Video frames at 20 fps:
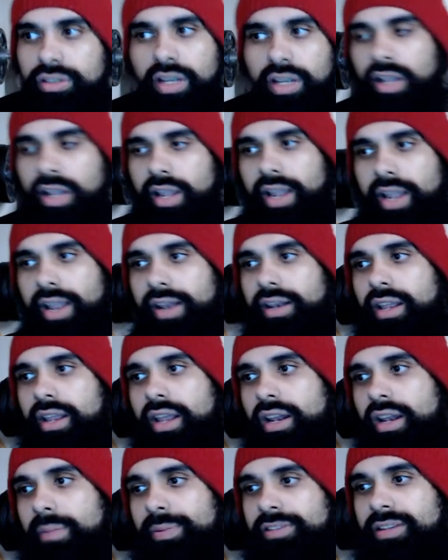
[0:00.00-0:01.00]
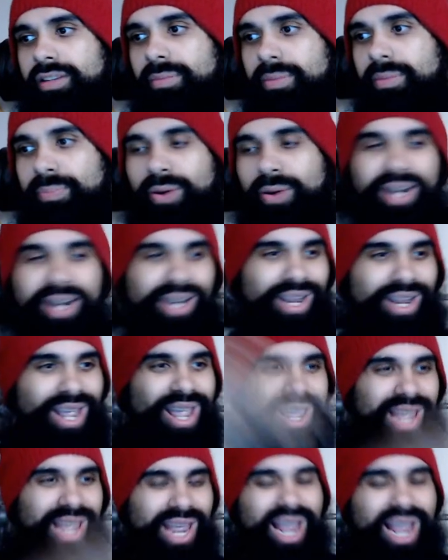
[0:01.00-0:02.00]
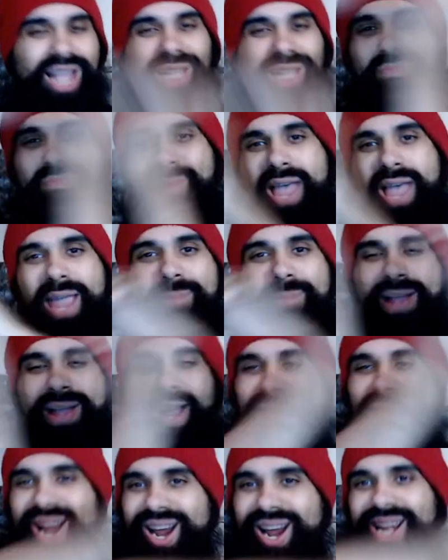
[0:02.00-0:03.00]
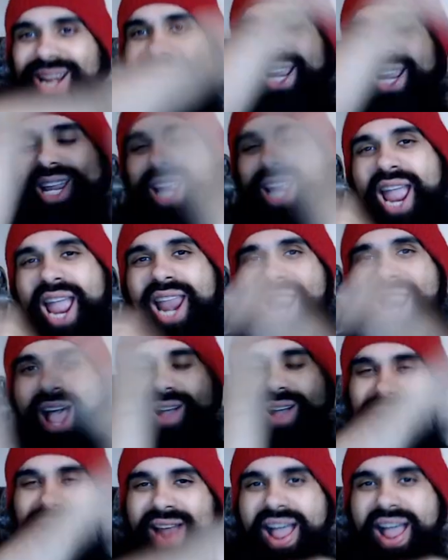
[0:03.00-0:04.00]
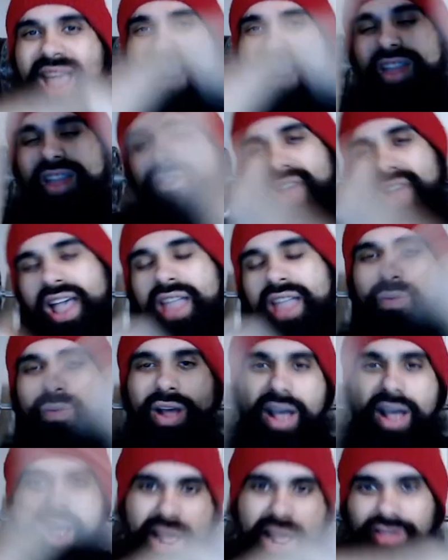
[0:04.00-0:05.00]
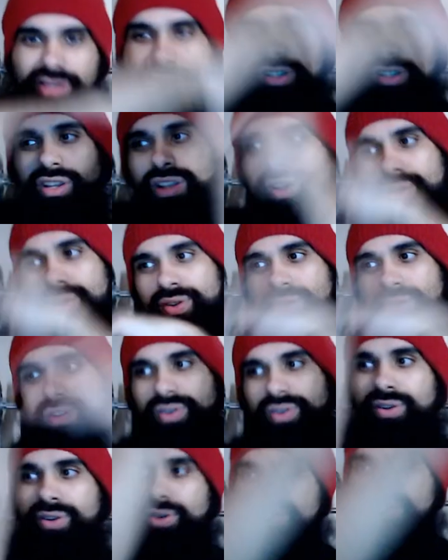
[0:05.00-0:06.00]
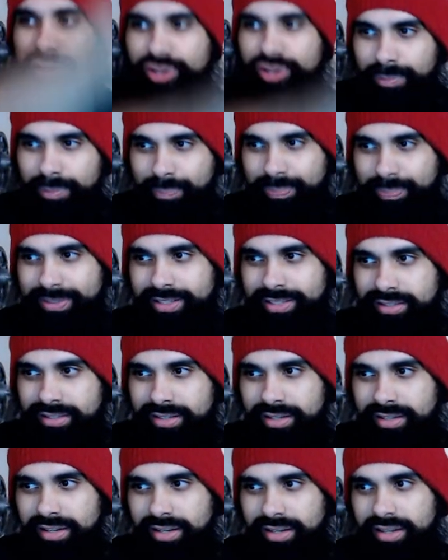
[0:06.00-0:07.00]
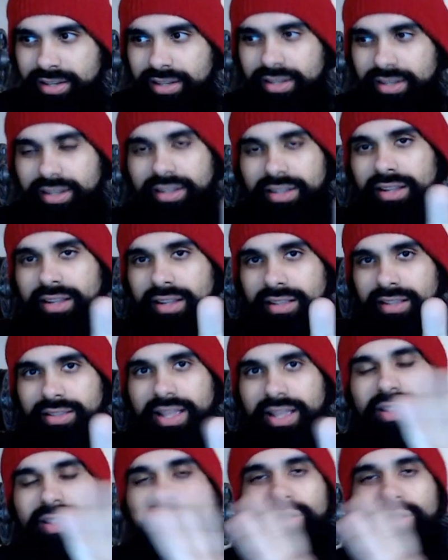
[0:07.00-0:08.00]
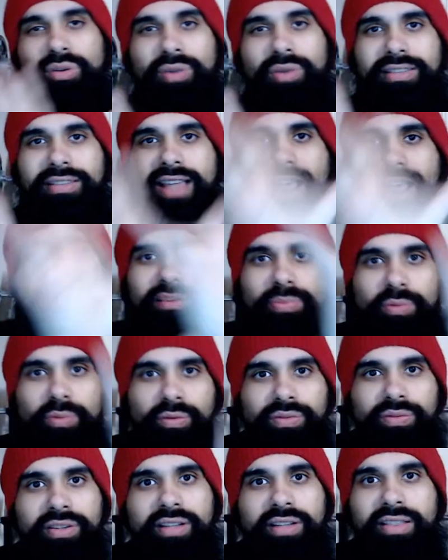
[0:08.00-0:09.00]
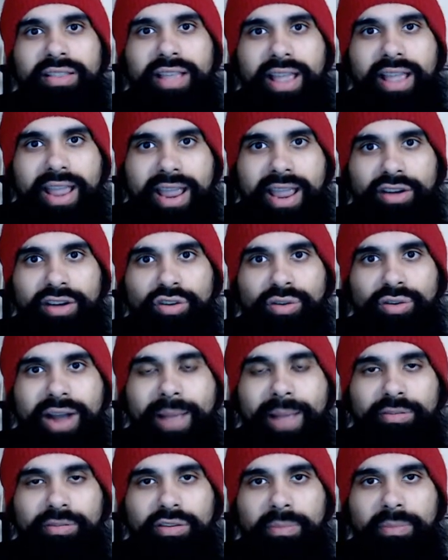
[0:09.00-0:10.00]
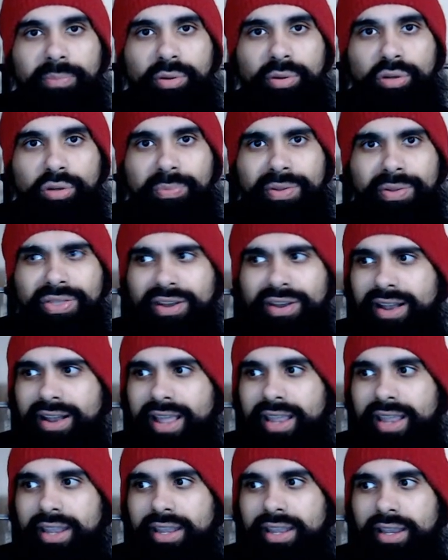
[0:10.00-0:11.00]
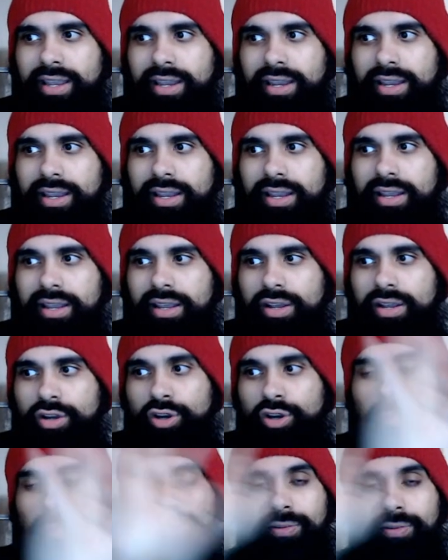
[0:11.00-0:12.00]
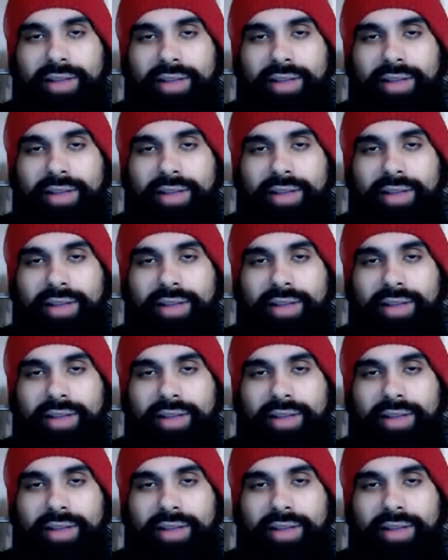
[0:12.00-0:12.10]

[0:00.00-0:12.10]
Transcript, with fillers: in, in a pajama party. It's my party and I'll cry if I want to. Oops. Then they do a dance move and then the hand grabs the boob and they're like, oops, I'm